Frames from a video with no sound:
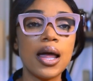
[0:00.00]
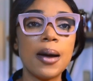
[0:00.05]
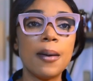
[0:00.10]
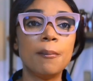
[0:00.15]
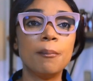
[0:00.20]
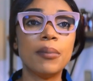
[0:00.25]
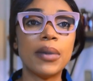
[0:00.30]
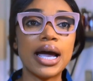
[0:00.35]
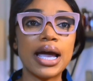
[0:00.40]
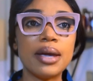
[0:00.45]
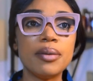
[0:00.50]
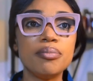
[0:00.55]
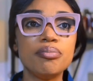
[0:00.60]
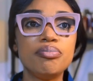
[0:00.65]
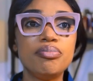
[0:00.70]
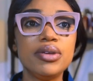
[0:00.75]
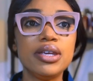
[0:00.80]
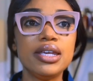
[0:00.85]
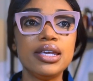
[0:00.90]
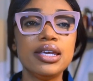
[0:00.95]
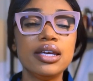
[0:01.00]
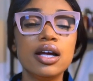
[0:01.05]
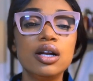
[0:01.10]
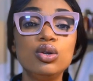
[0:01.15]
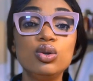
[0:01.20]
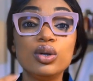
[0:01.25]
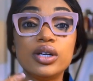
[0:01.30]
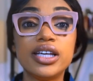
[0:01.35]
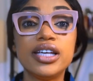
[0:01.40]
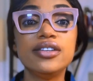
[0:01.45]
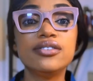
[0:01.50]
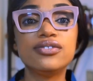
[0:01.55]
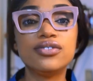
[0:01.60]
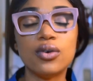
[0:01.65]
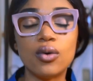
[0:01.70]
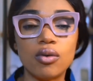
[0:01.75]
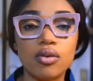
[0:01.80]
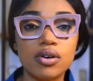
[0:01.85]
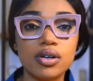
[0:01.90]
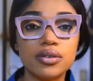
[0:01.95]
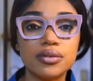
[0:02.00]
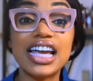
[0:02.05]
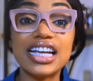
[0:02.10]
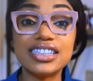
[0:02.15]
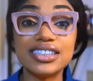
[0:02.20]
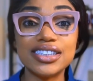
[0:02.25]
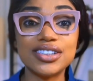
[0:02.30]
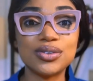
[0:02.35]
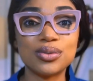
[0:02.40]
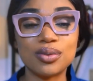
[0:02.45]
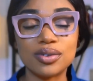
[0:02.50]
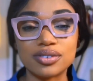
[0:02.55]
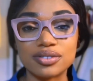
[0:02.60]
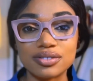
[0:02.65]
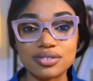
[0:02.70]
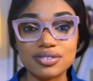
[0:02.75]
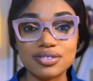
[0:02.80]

might be looking for. Like this one,